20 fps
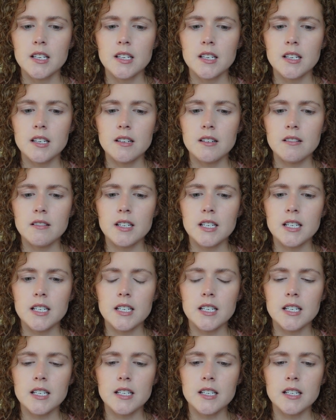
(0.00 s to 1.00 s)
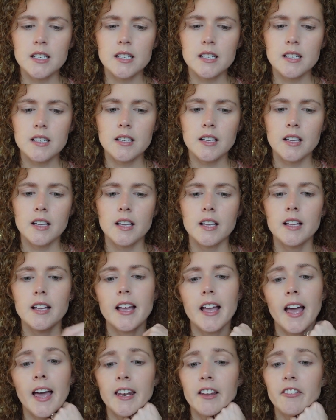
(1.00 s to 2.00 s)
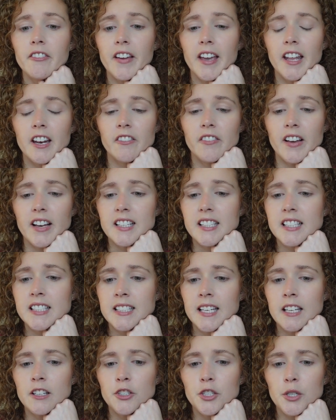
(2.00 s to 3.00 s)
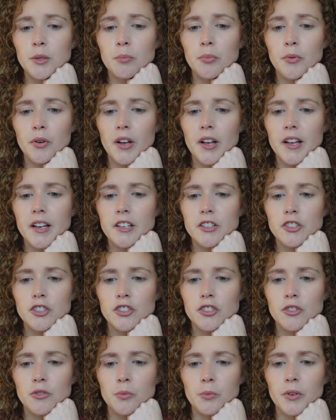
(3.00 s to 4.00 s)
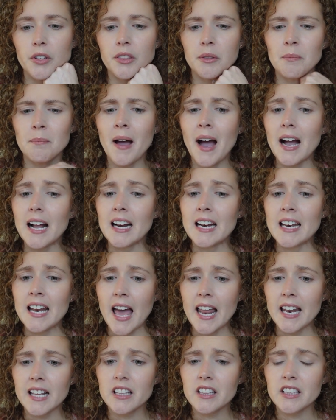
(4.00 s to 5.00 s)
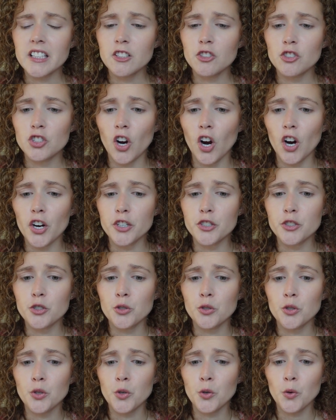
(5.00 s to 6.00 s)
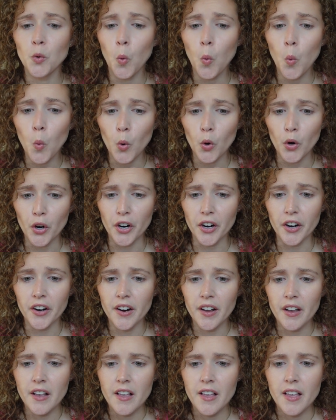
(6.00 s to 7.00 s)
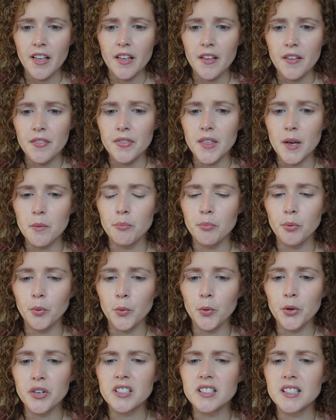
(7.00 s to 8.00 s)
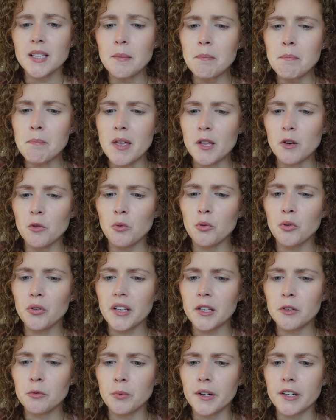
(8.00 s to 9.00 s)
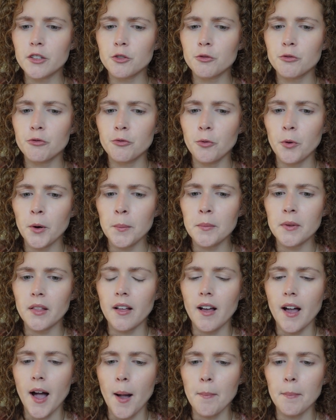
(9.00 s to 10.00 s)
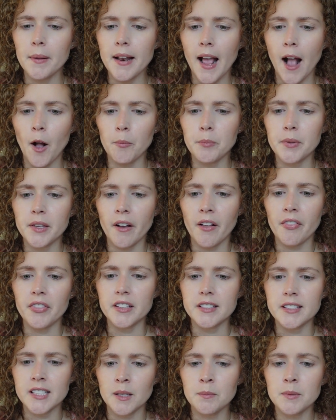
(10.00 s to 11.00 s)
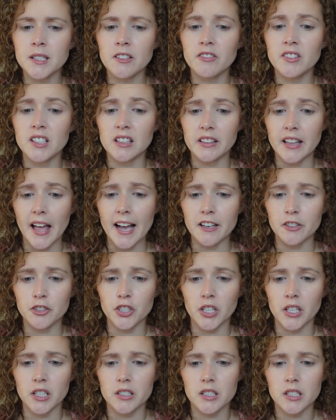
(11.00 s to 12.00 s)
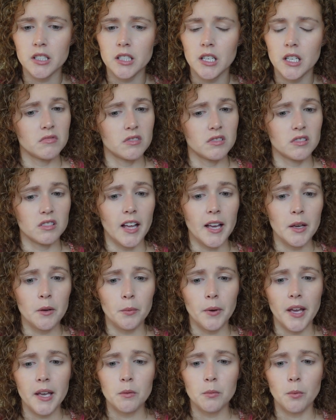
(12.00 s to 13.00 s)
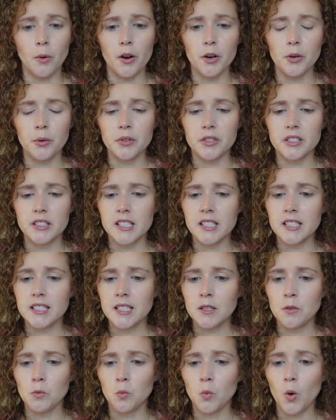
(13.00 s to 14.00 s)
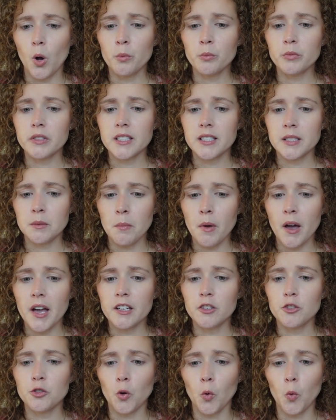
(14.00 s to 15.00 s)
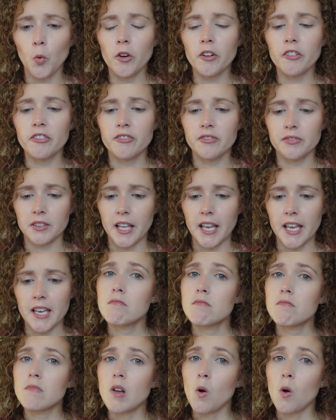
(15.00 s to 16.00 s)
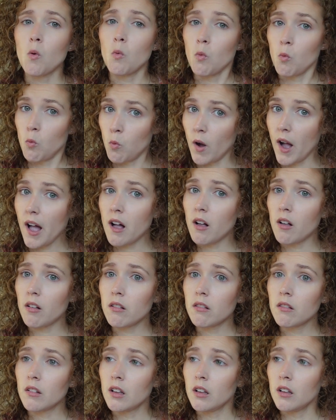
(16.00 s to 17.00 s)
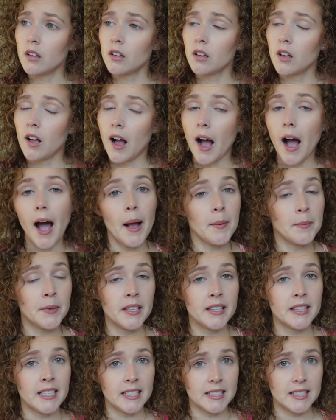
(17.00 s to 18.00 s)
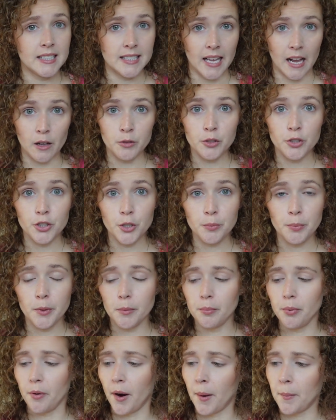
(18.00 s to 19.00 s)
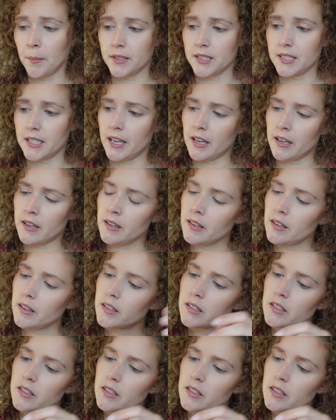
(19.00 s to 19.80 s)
Okay. Innovative extender brush with magnetically charged core that pours the mineral-enriched formula up and out beyond the tips of the lashes. Lightweight, water-resistant, won't smudge or flake. Well, I mean, that sounds super promising.